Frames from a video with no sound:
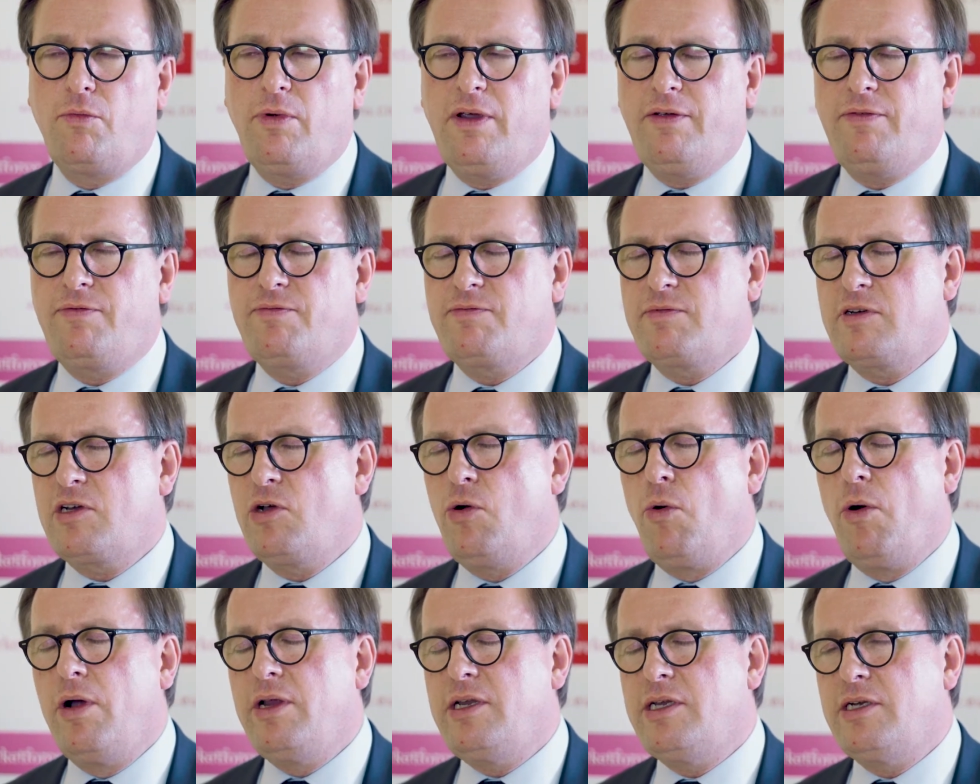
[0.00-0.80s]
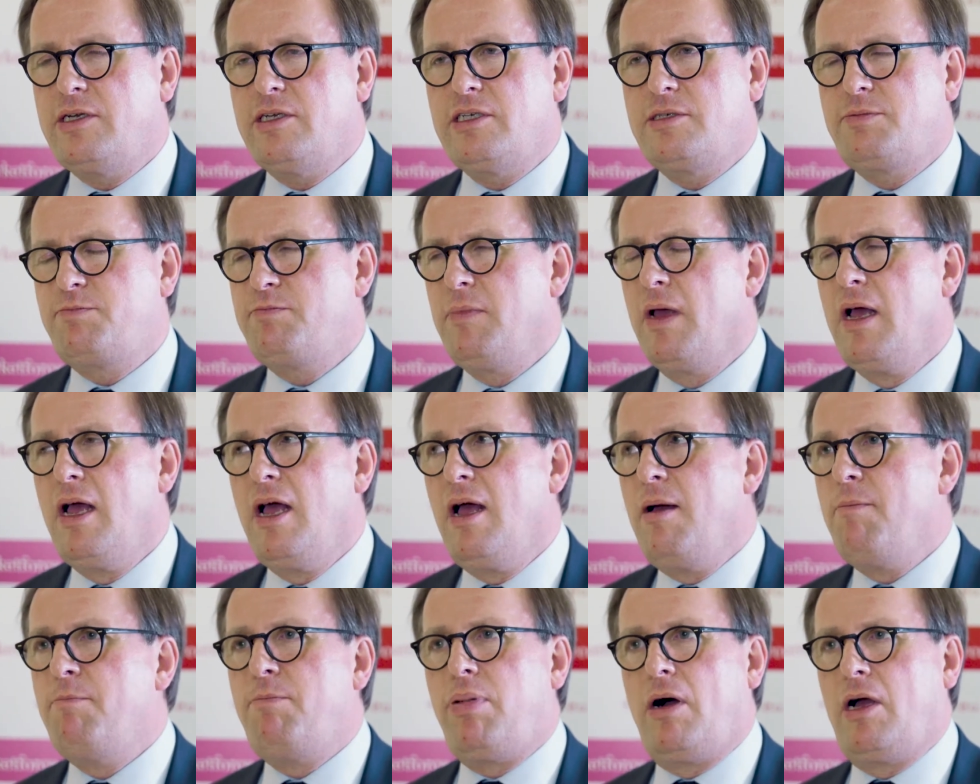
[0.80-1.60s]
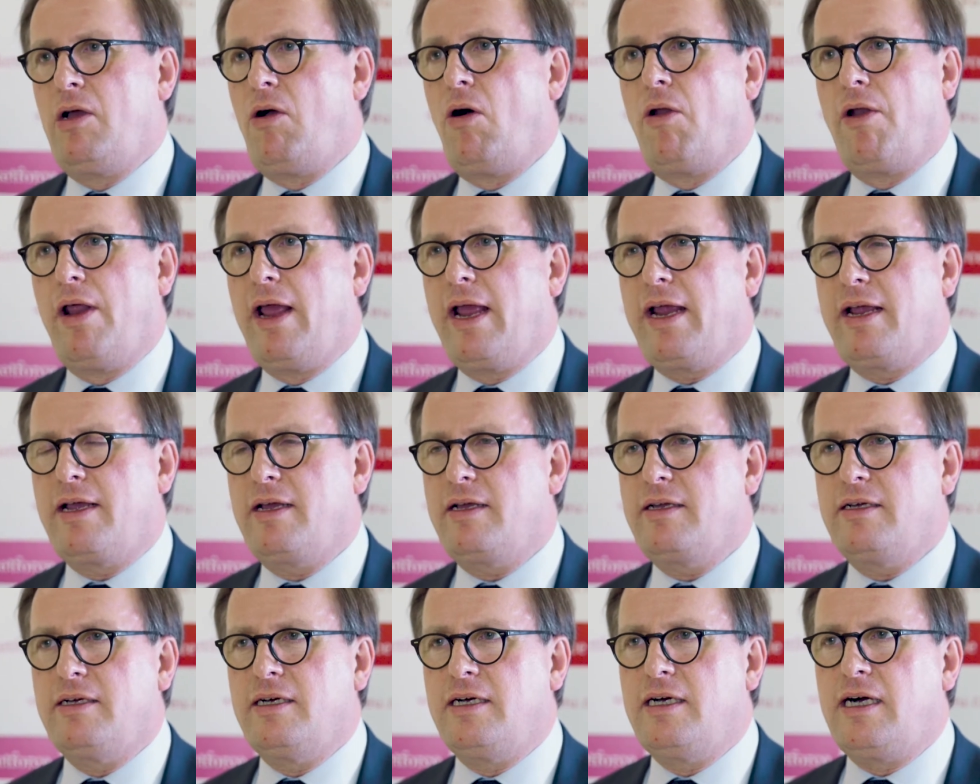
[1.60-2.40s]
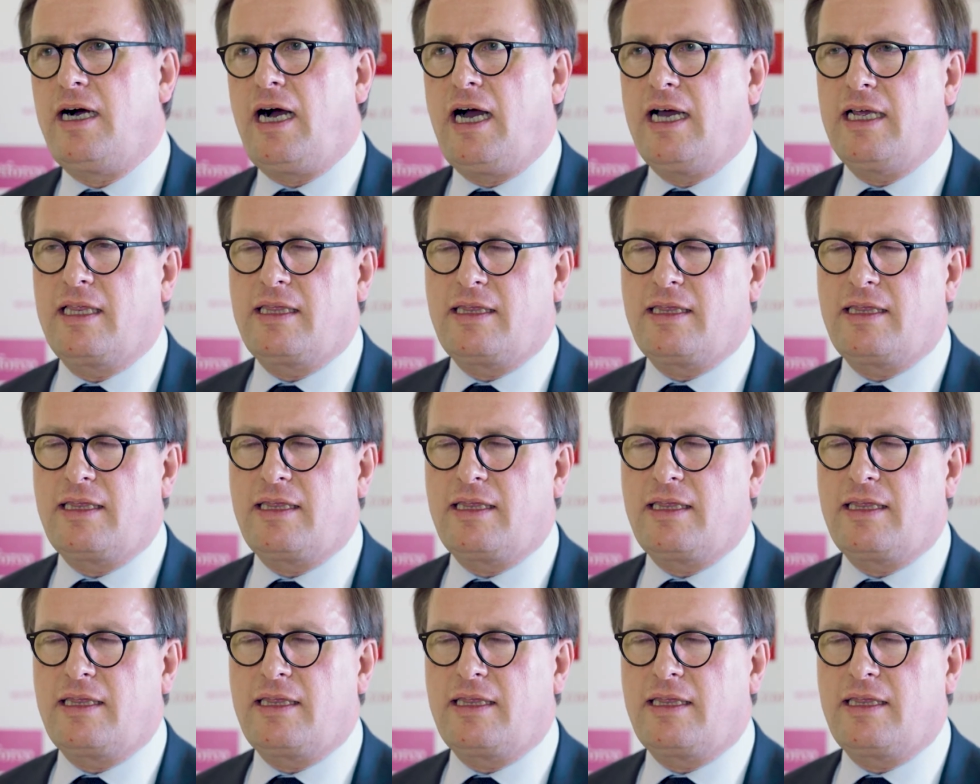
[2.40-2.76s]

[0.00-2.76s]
We've coined it as bionic. I